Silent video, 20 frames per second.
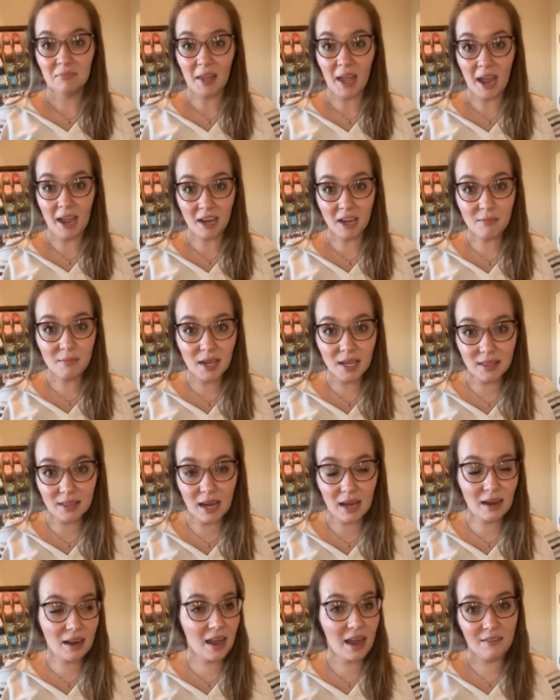I can make
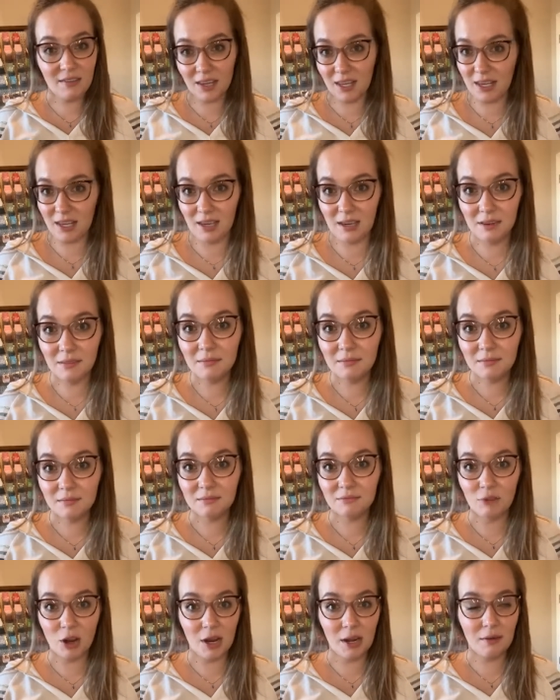that. I have a kid,
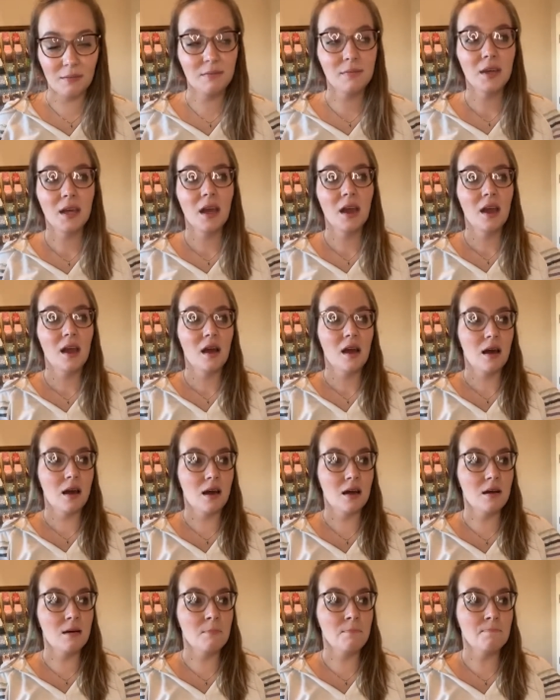right?
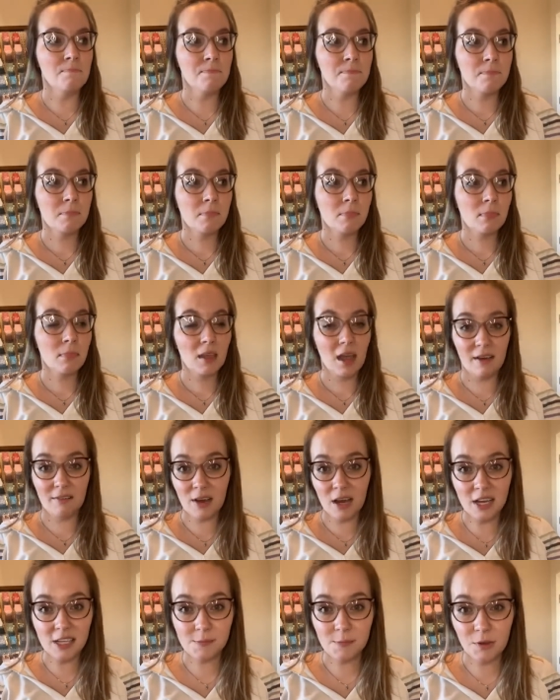Um, I have a
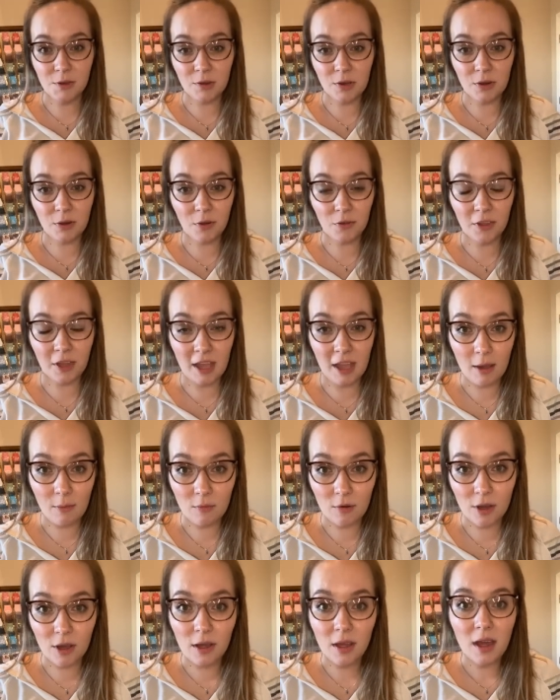husband who can hold the
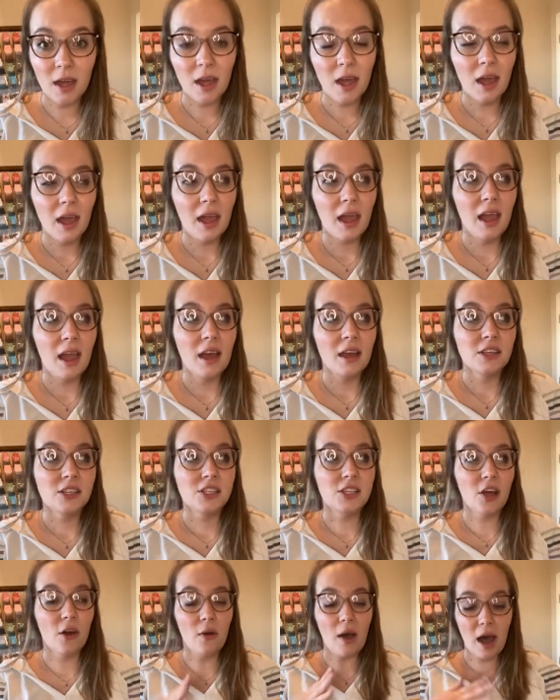camera.
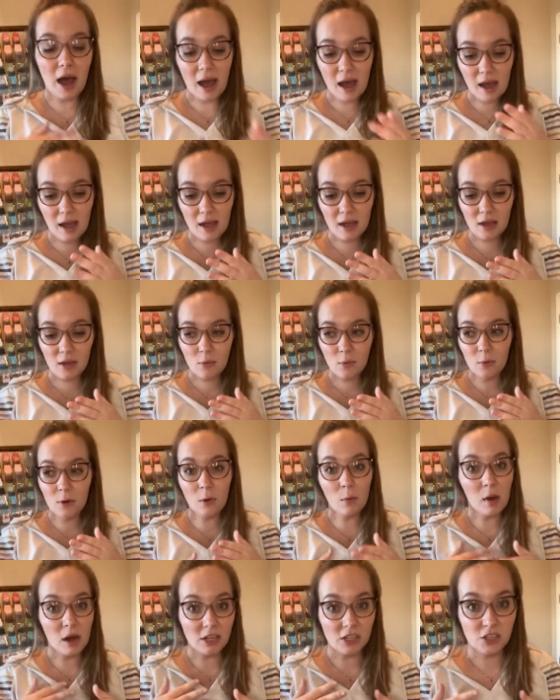So I
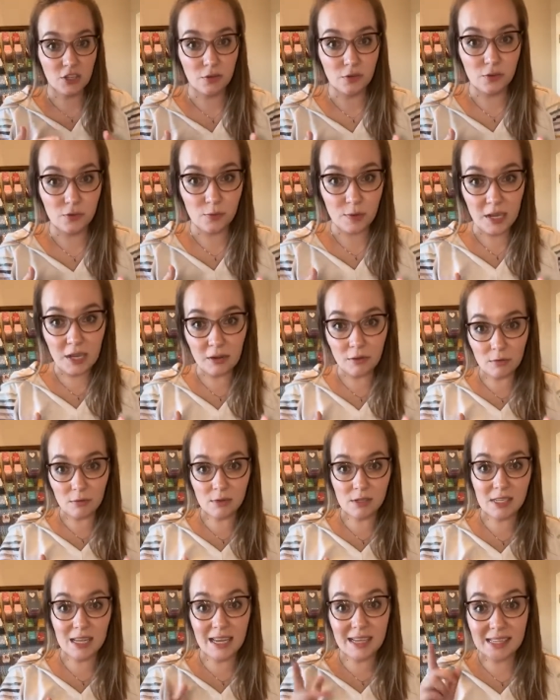will watch those
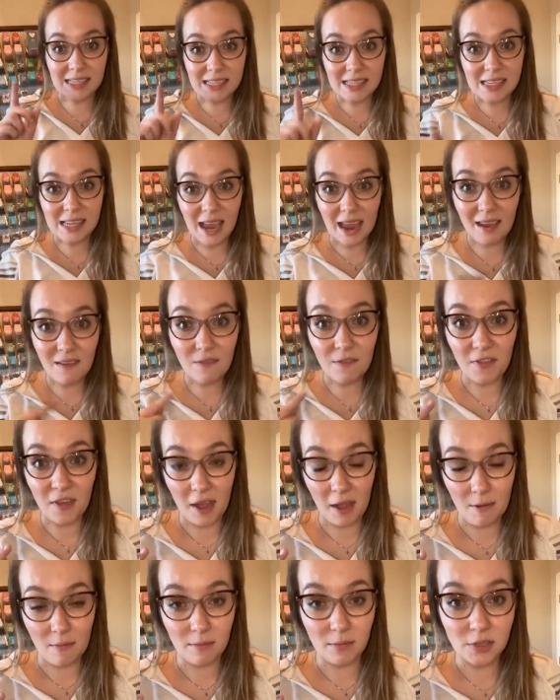reels and save
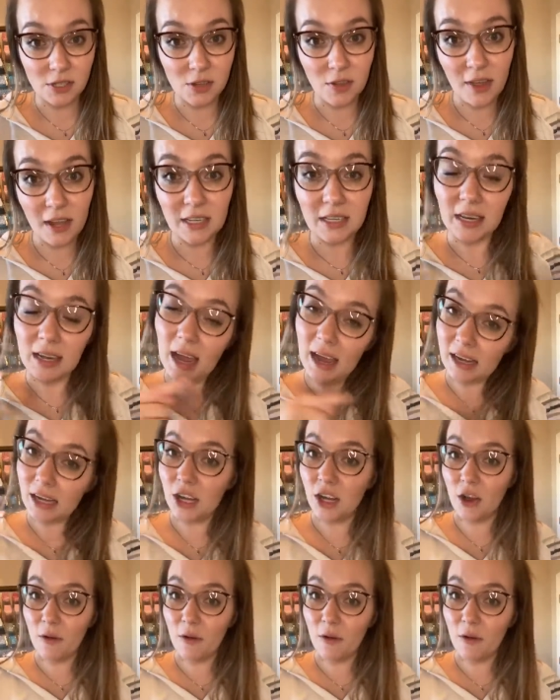them so that I can